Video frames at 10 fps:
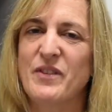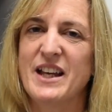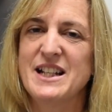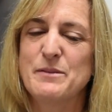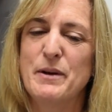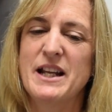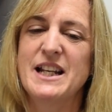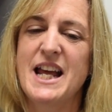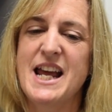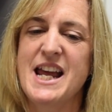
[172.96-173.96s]
It's
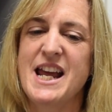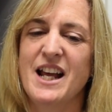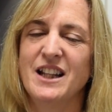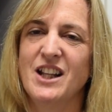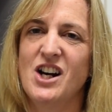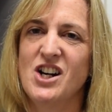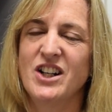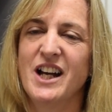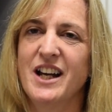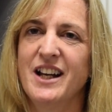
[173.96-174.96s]
been a
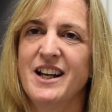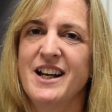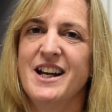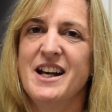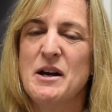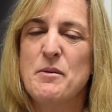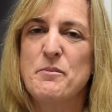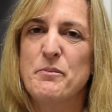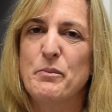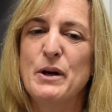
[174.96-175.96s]
long,
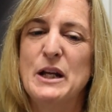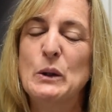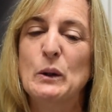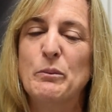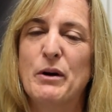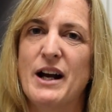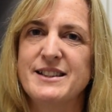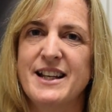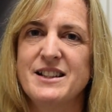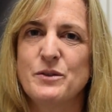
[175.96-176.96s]
pretty cool
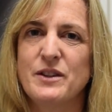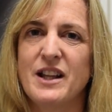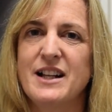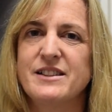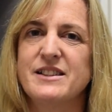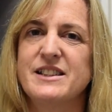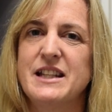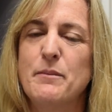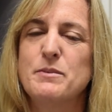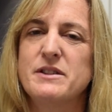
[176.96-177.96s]
process with lots of
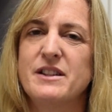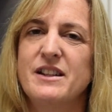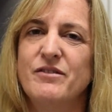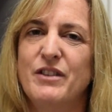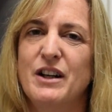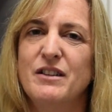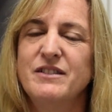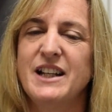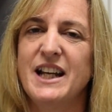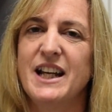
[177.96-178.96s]
steps
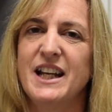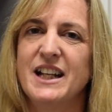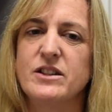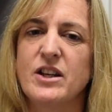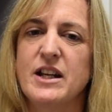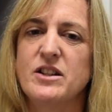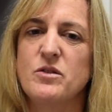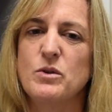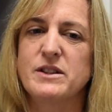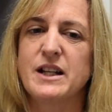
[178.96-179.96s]
involved, and it
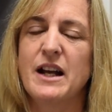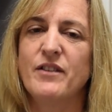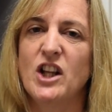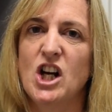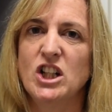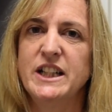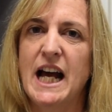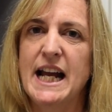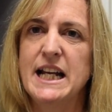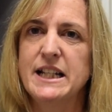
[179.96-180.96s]
was kind of a long
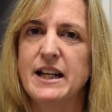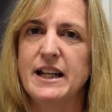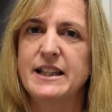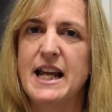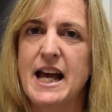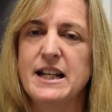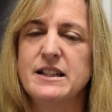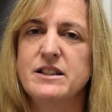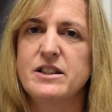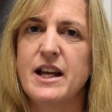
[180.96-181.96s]
night at the
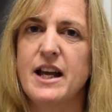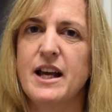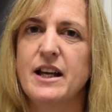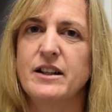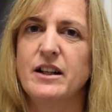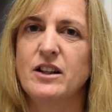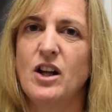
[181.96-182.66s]
end and a